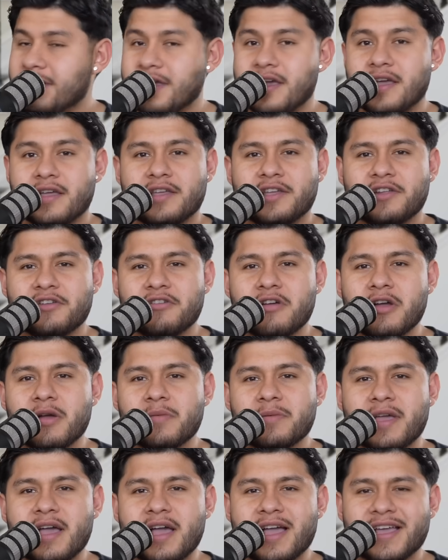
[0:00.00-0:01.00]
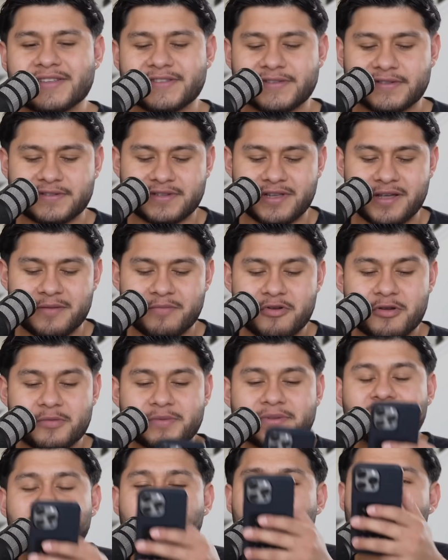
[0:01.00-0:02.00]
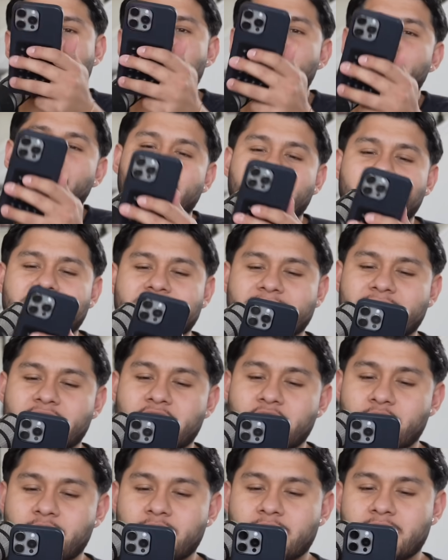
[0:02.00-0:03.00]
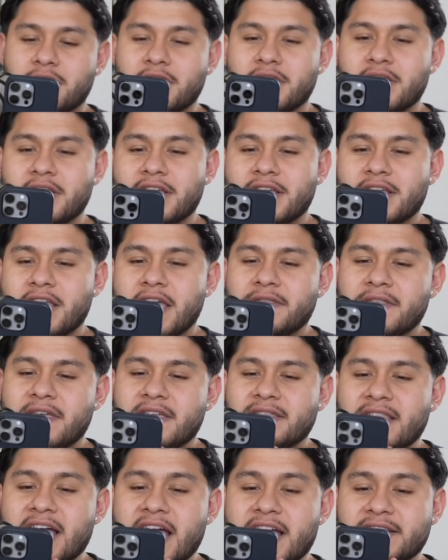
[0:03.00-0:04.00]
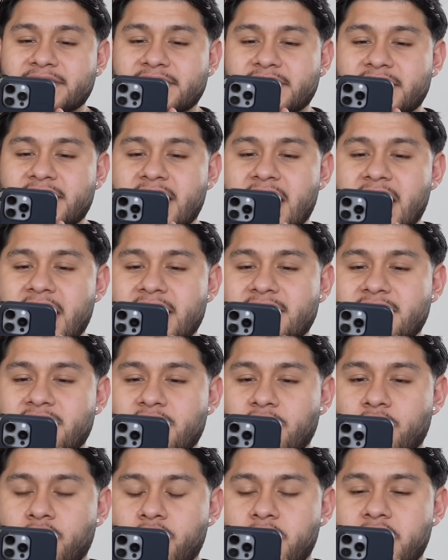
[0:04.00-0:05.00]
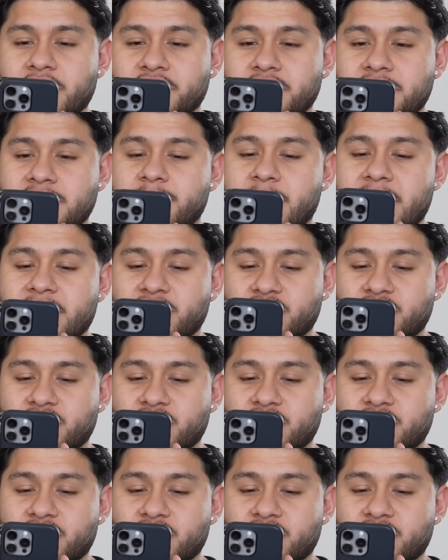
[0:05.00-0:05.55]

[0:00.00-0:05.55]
Yeah, hit her up, guys. Suburbs in Chicago, let's go. And then lastly, Ideal Creations by